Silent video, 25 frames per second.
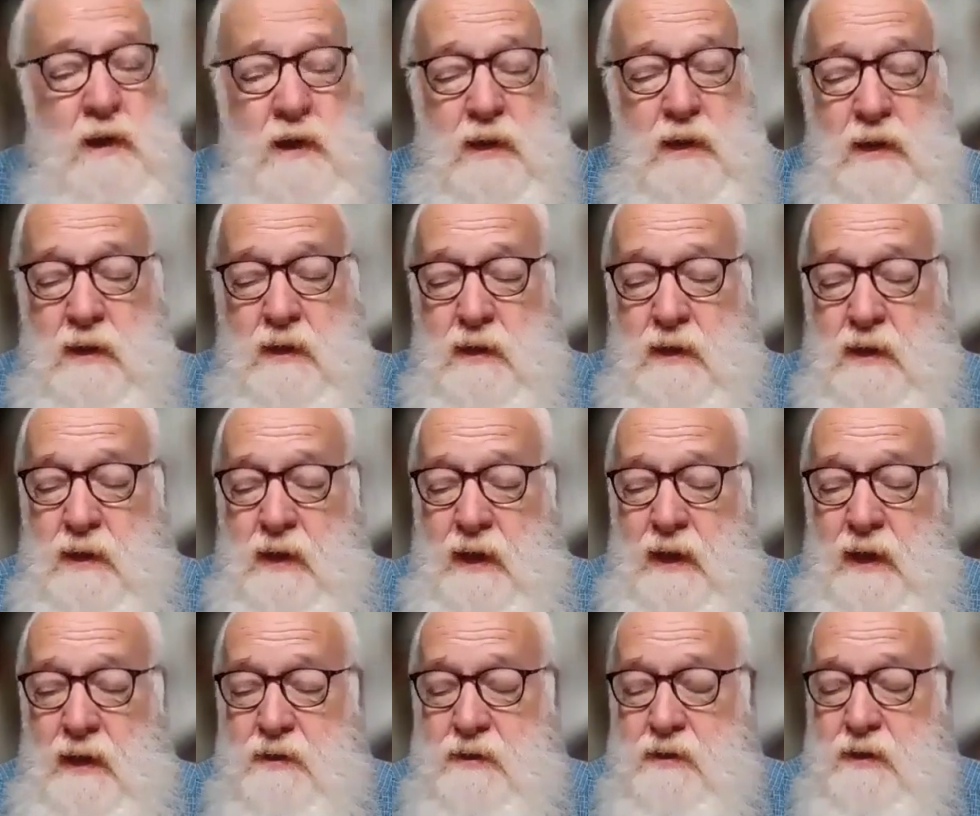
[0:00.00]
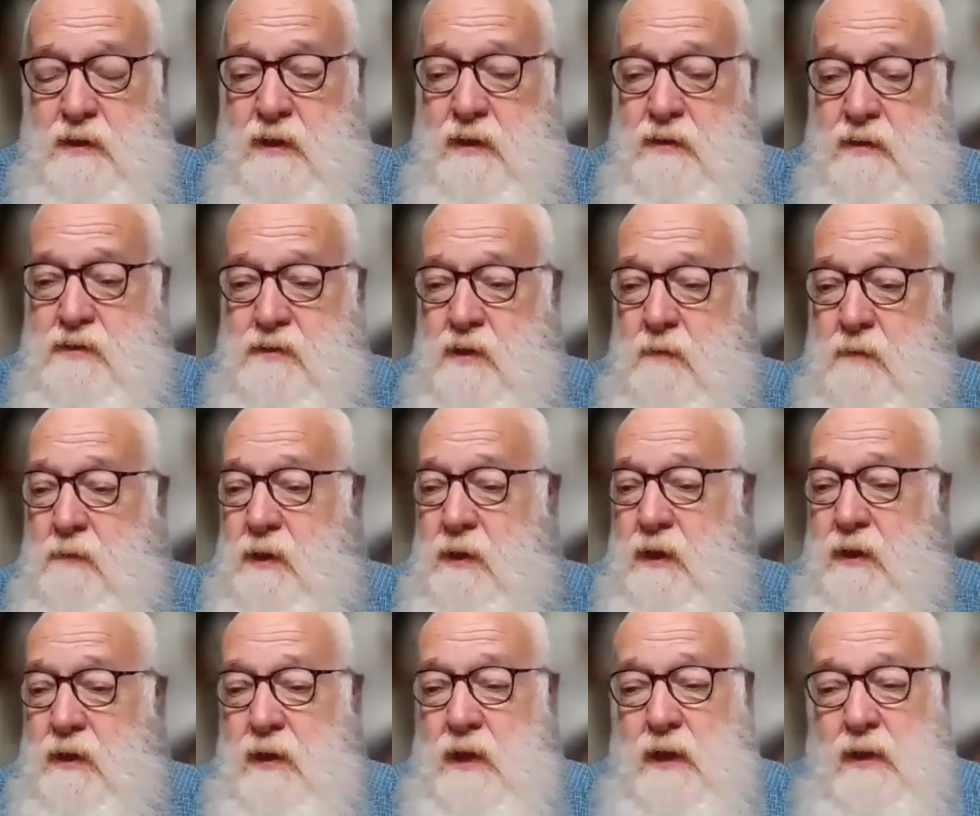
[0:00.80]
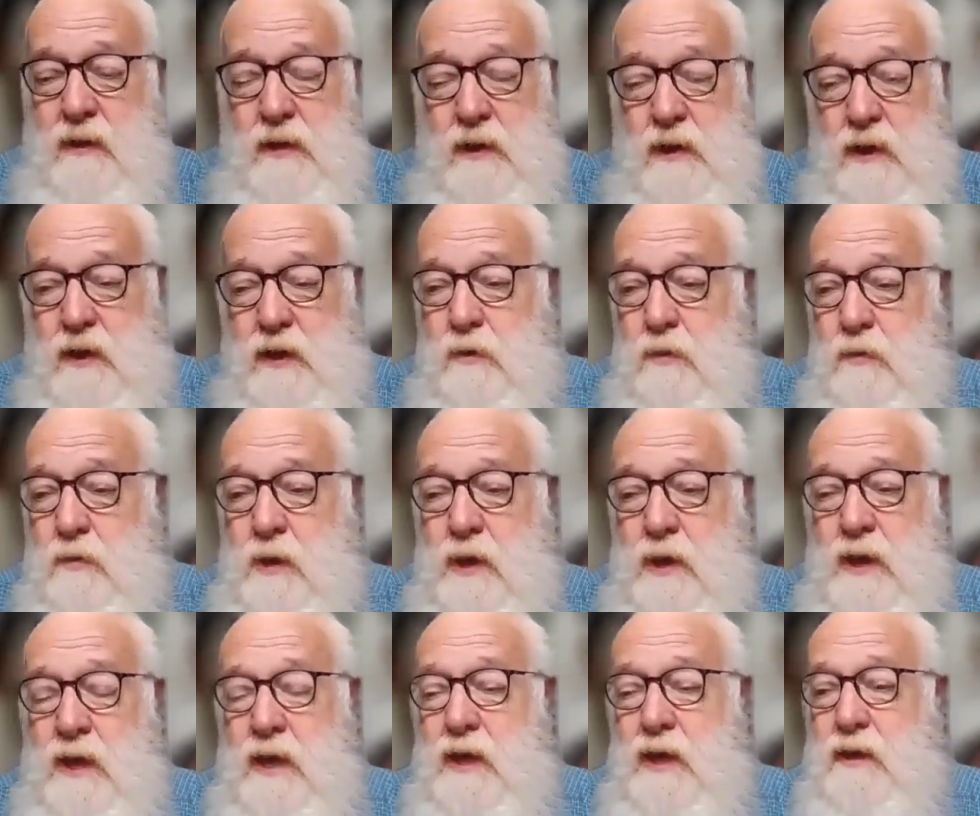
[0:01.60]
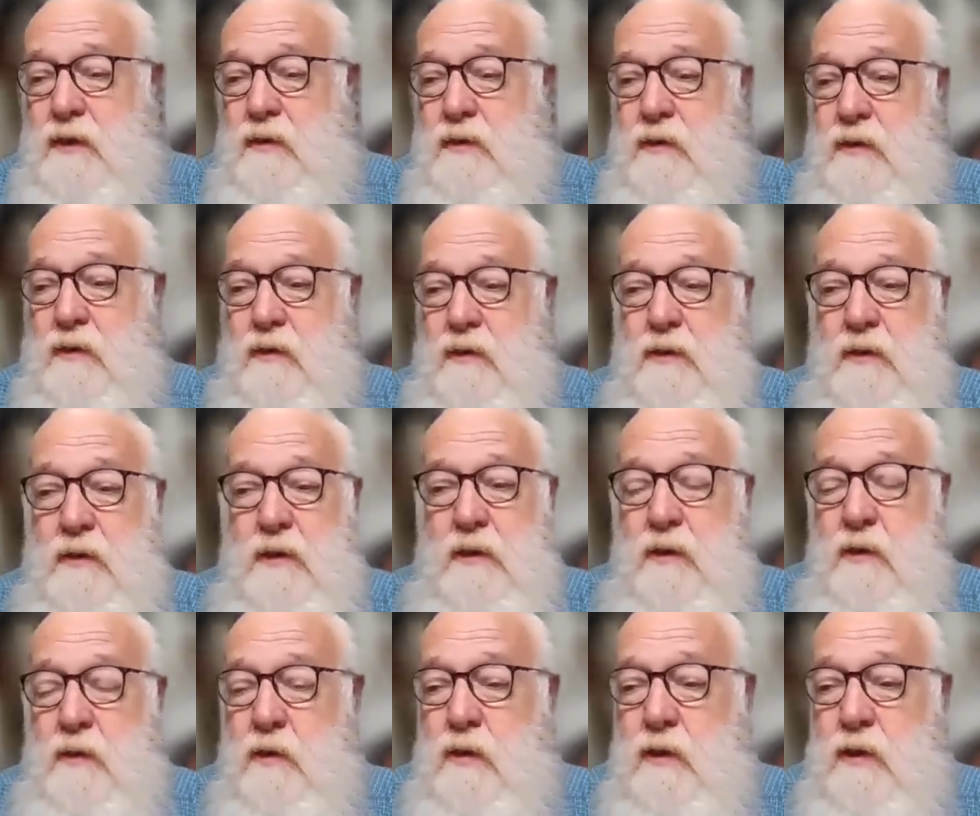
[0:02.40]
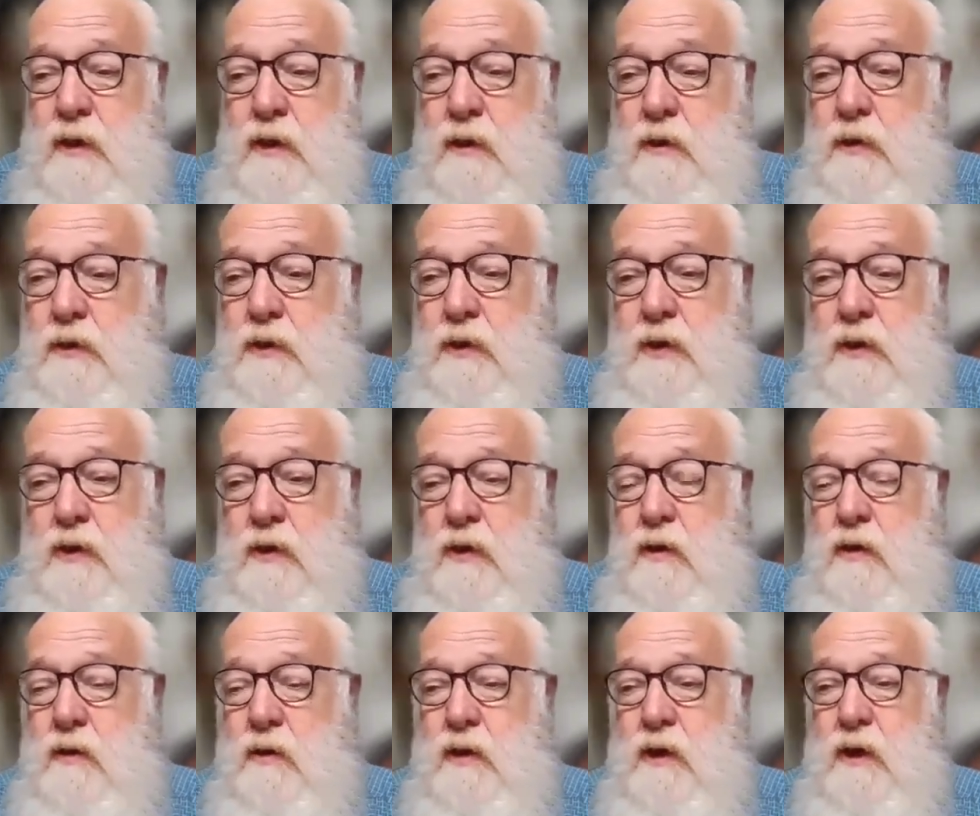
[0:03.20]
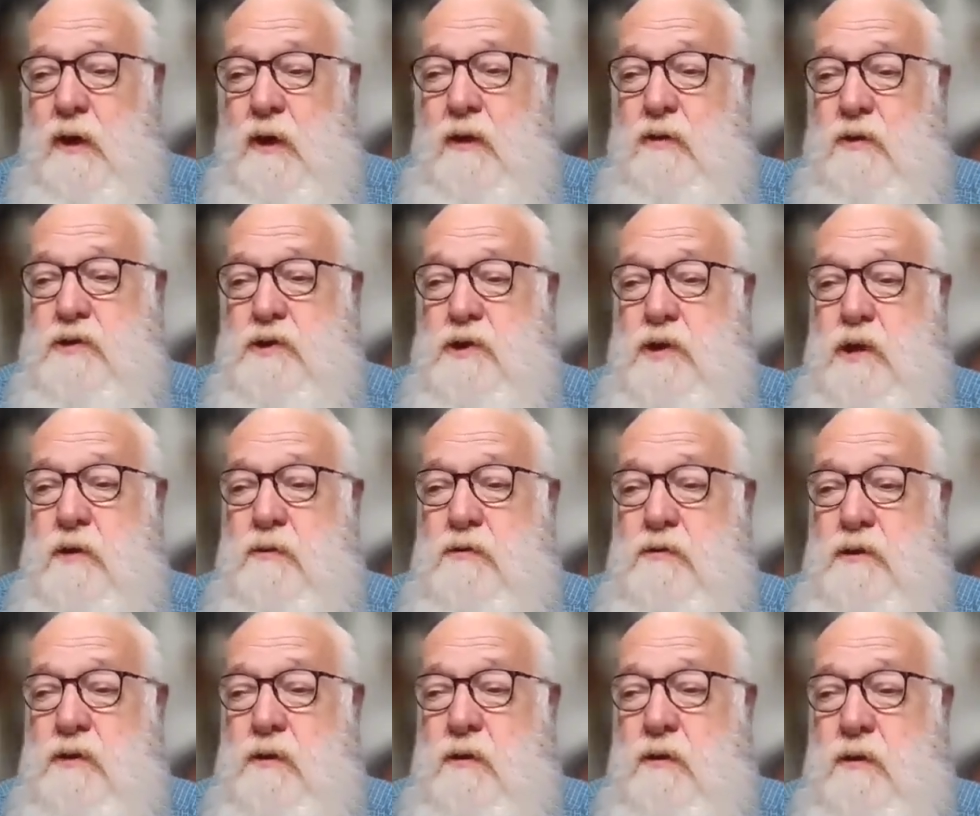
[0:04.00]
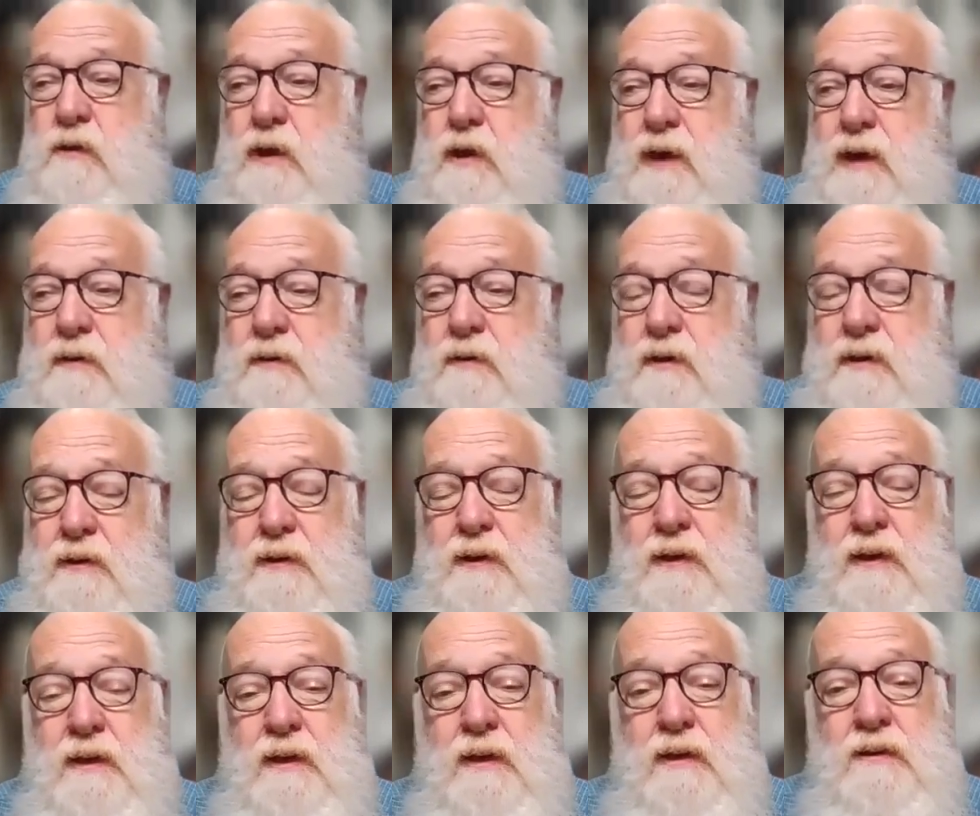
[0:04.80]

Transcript: at something like Legal Week or ILTA or any of the shows that are around